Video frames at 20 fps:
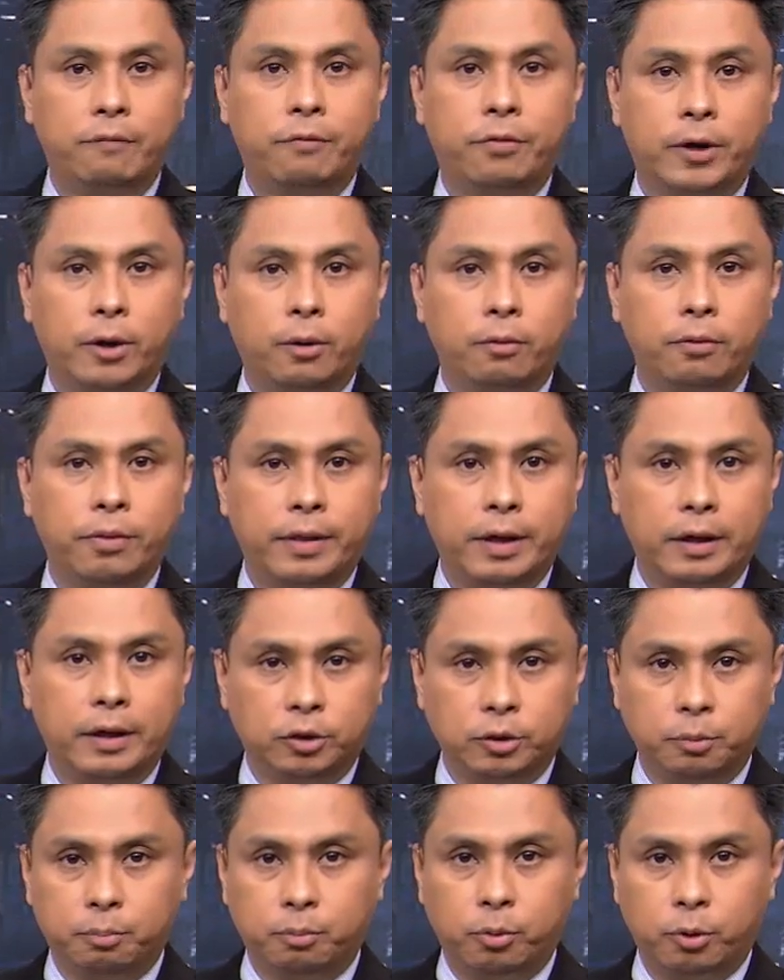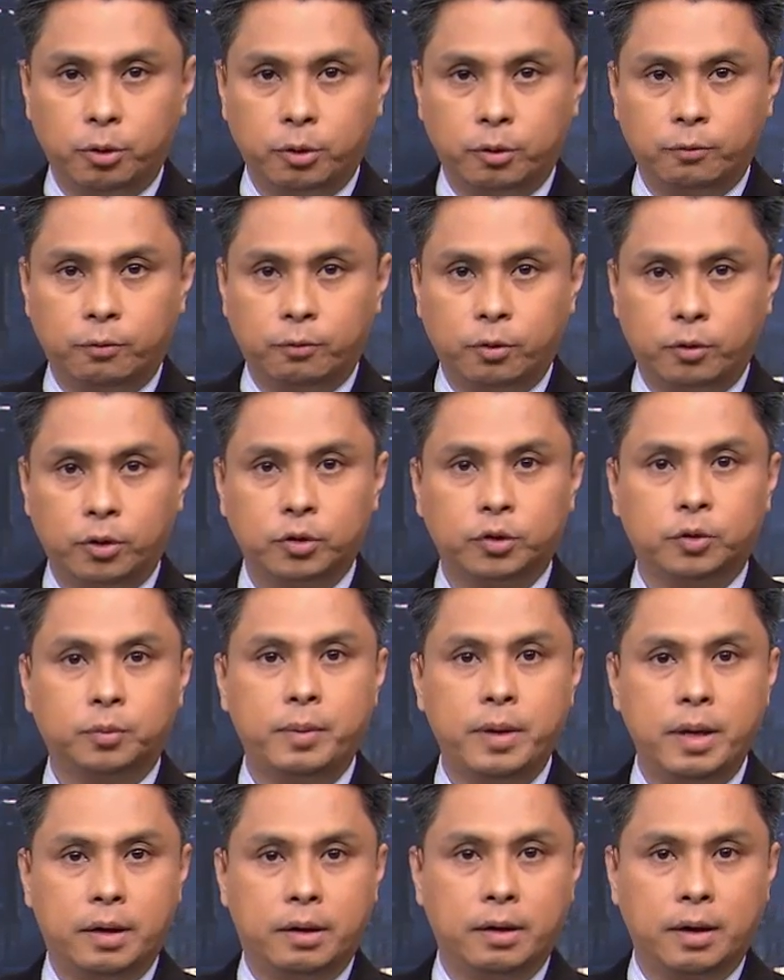thrown their support for
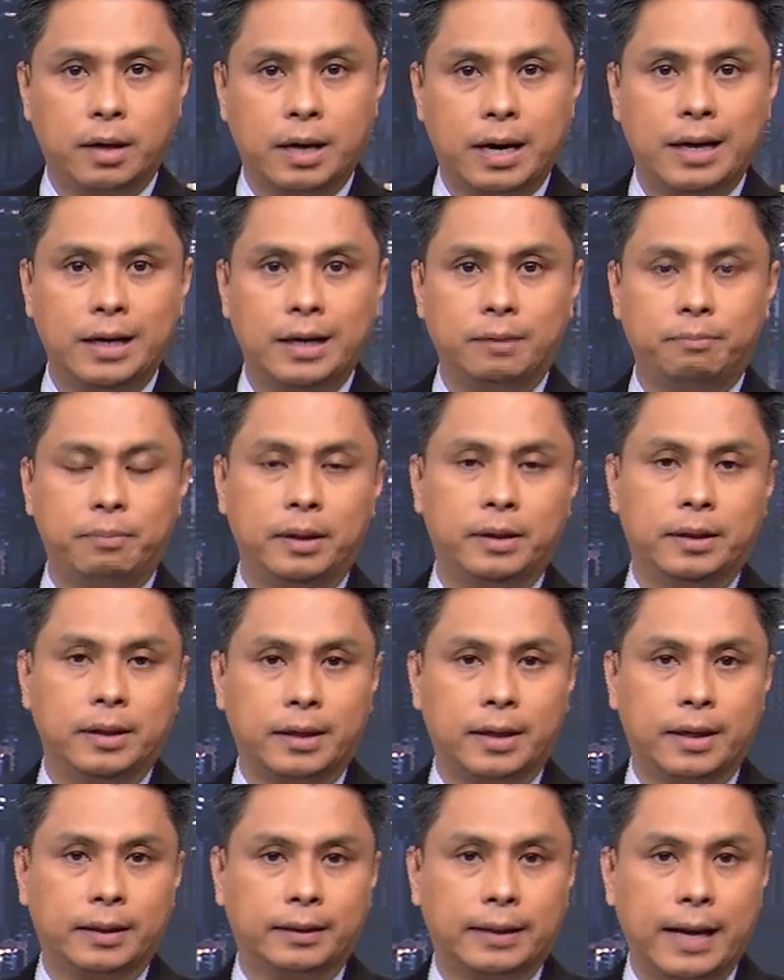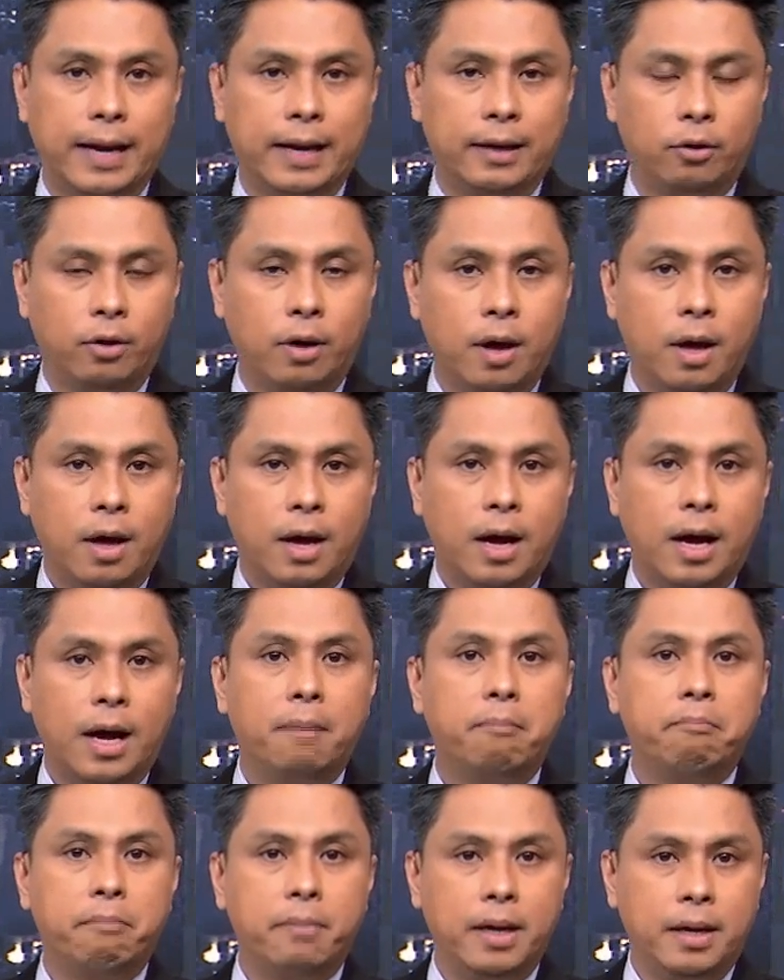Speaker Alan Peter Cayetano
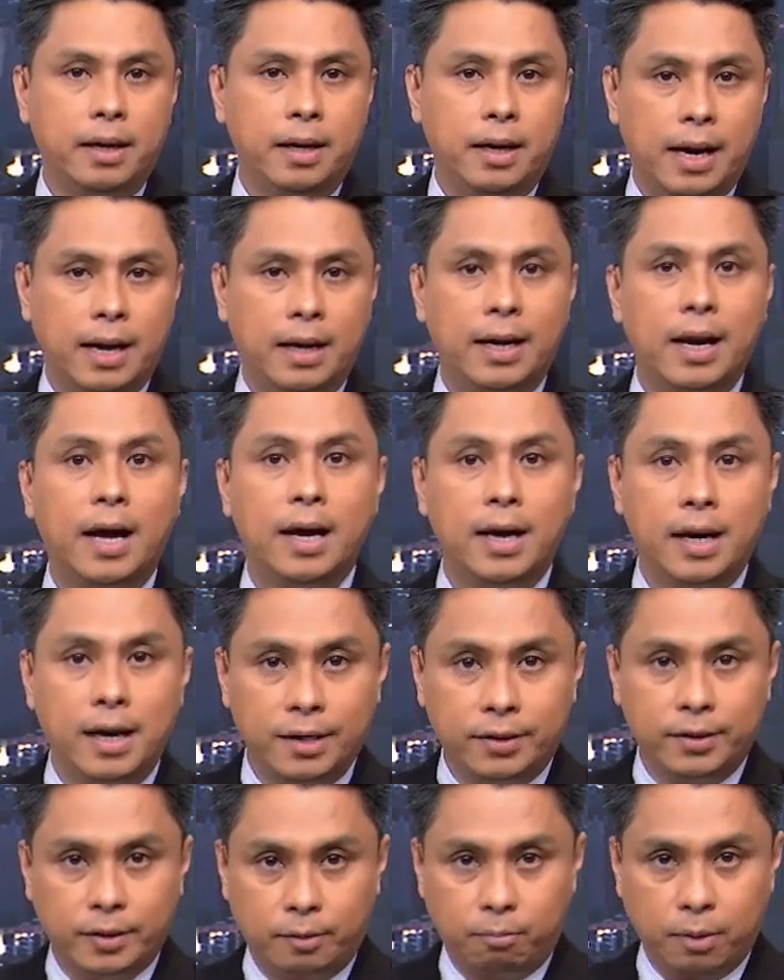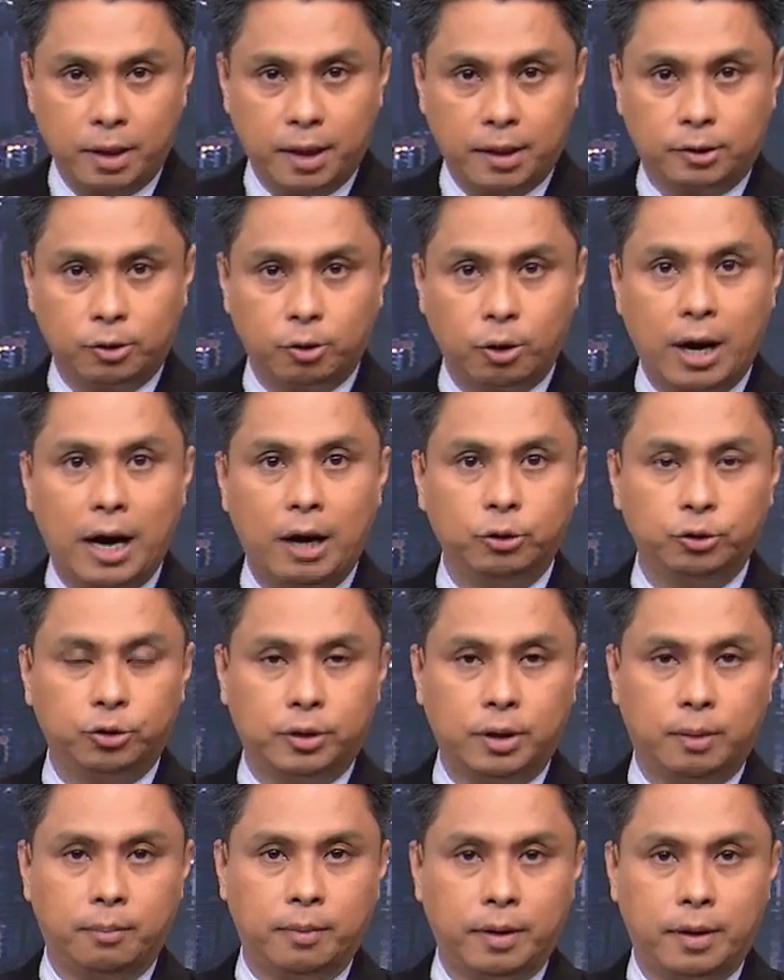amid an alleged plot to
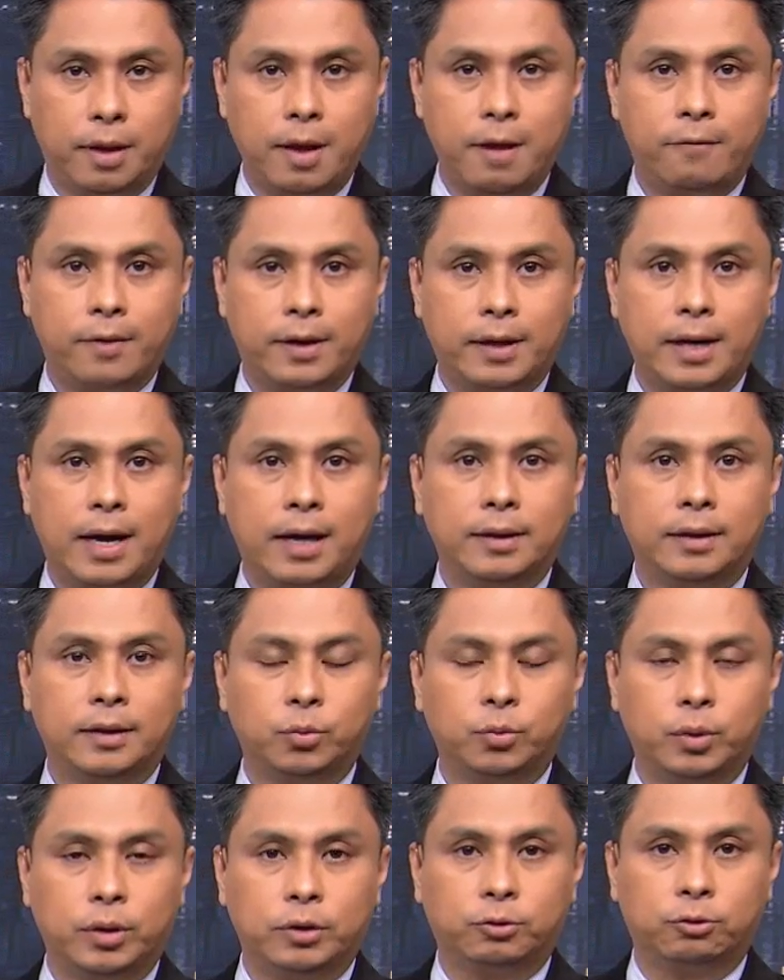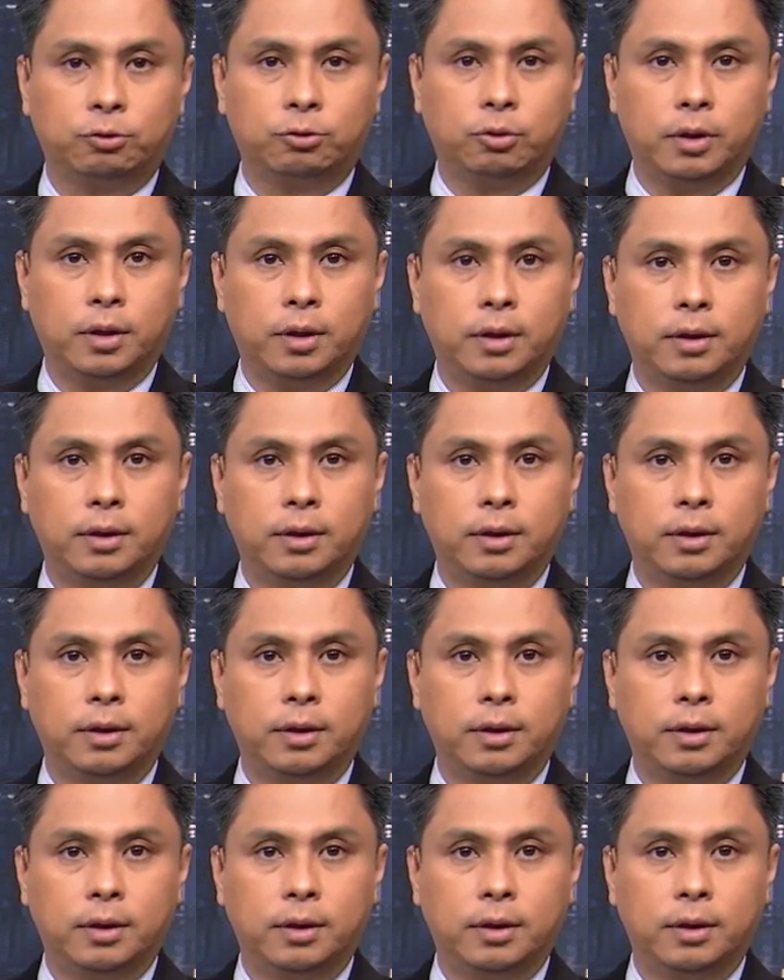oust him. Rhea Fernandez with the story.